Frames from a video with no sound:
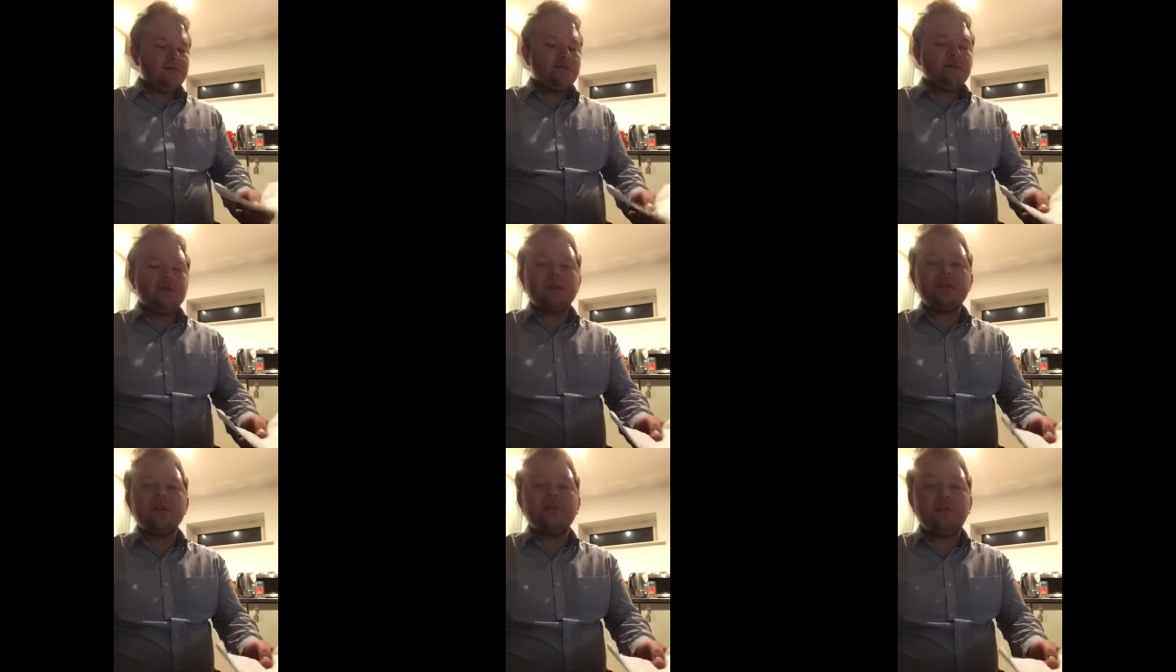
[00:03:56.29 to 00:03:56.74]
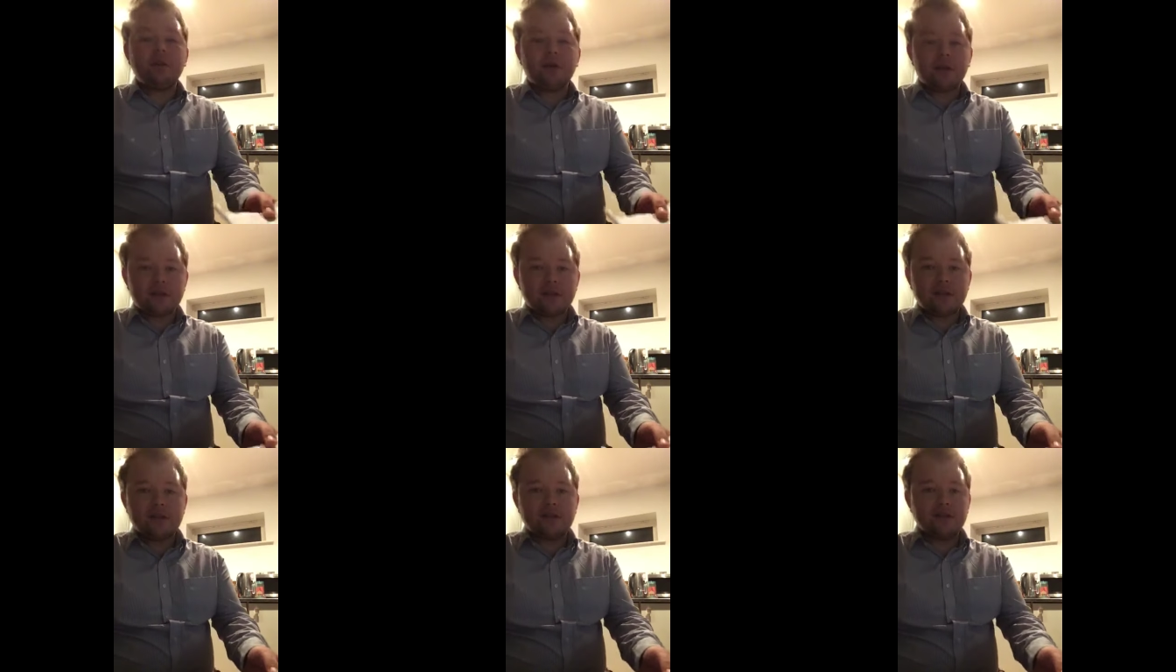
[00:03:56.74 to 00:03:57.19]
putting the
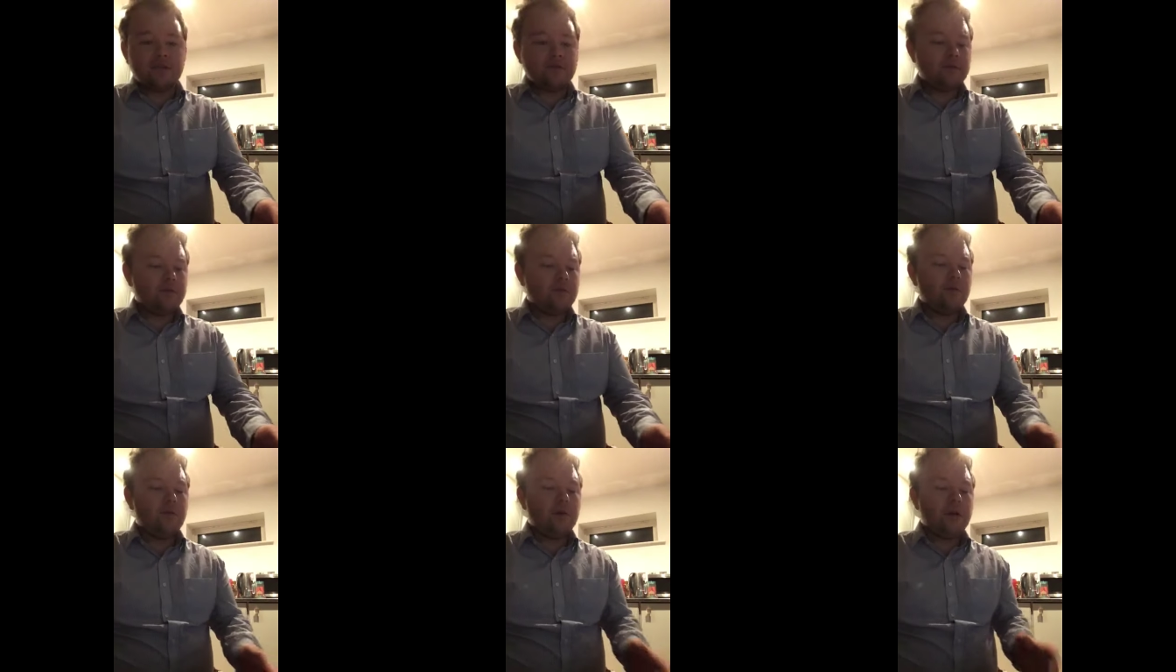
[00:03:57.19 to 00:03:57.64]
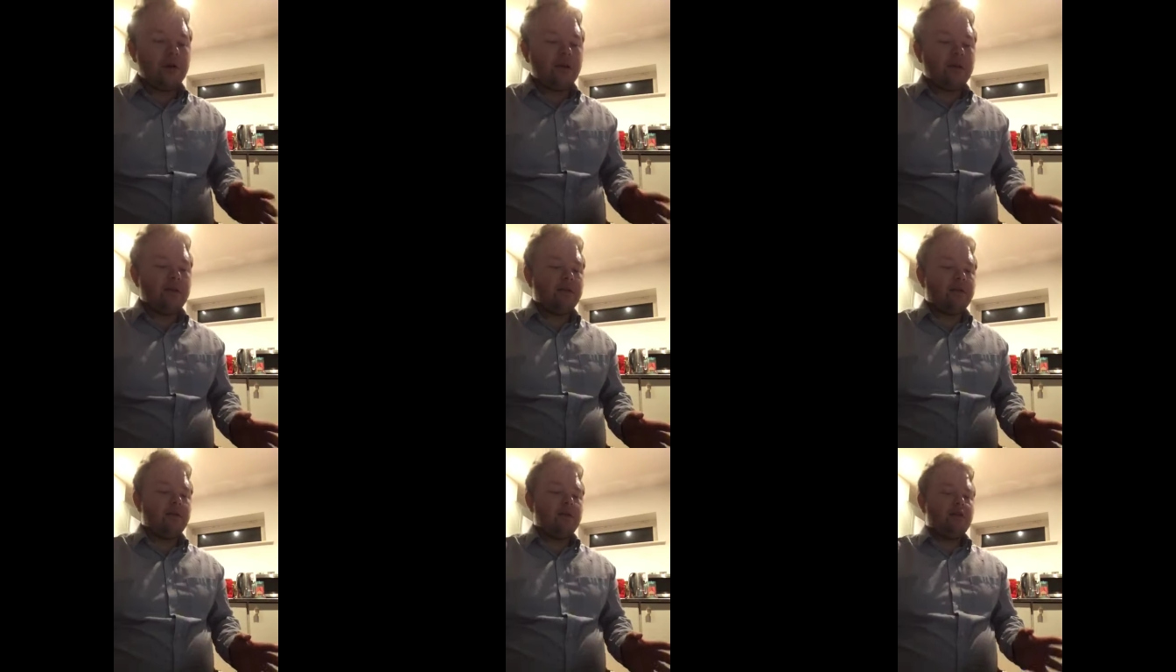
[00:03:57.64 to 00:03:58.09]
positive
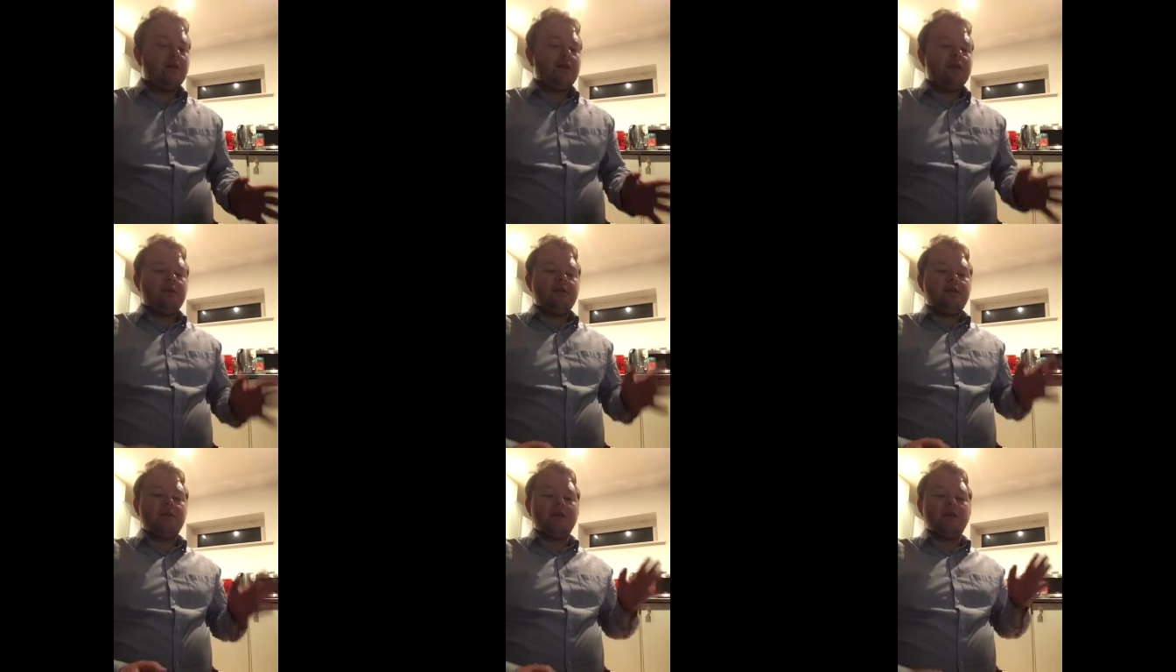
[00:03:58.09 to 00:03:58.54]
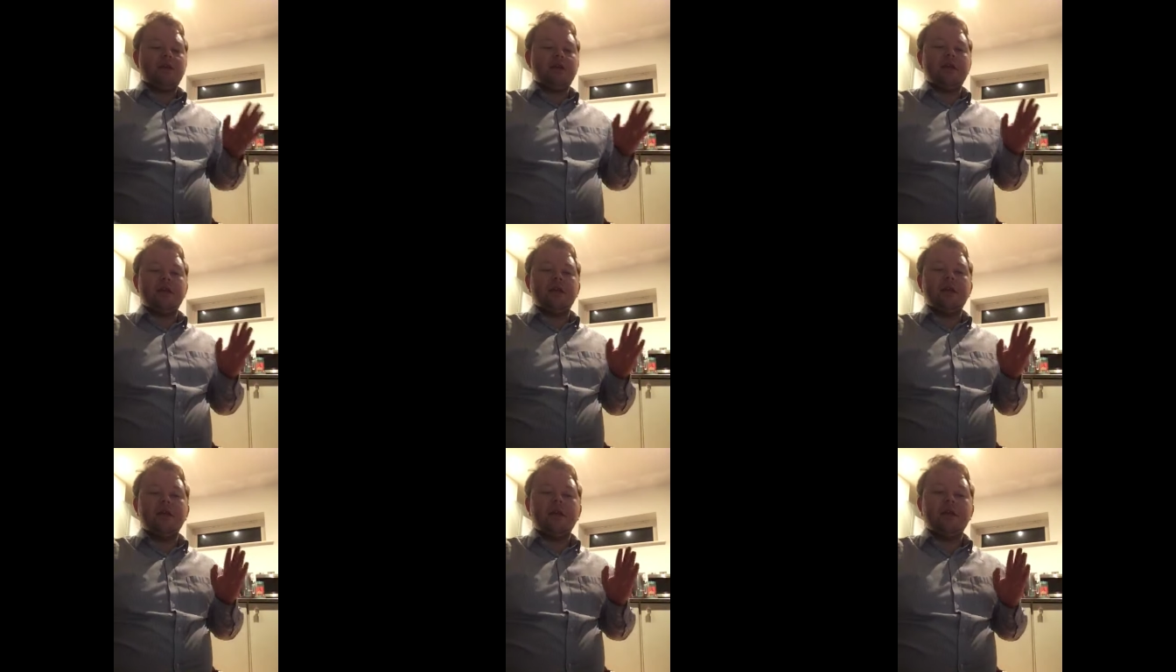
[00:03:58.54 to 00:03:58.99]
with
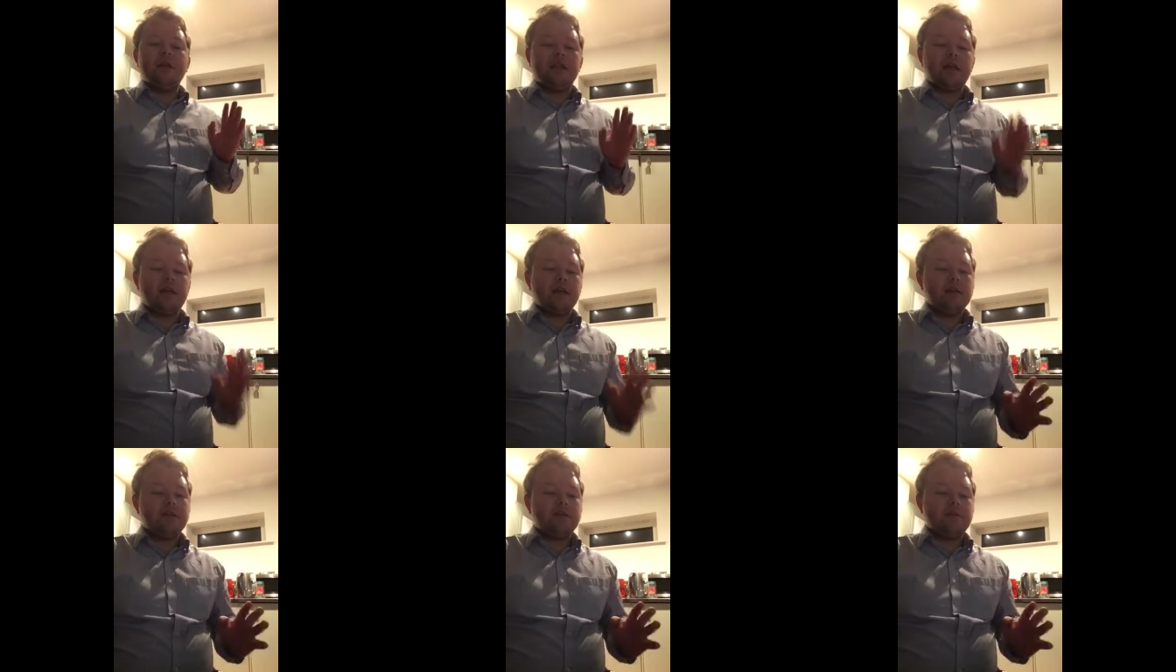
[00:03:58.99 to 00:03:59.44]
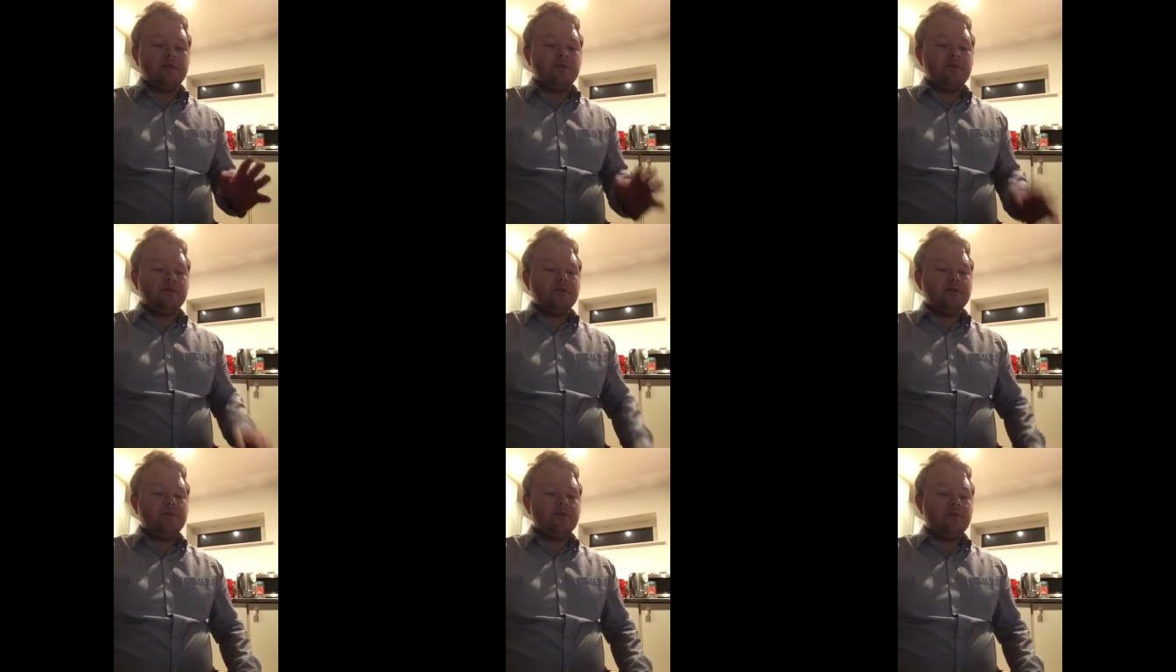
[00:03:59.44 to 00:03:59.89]
the negative?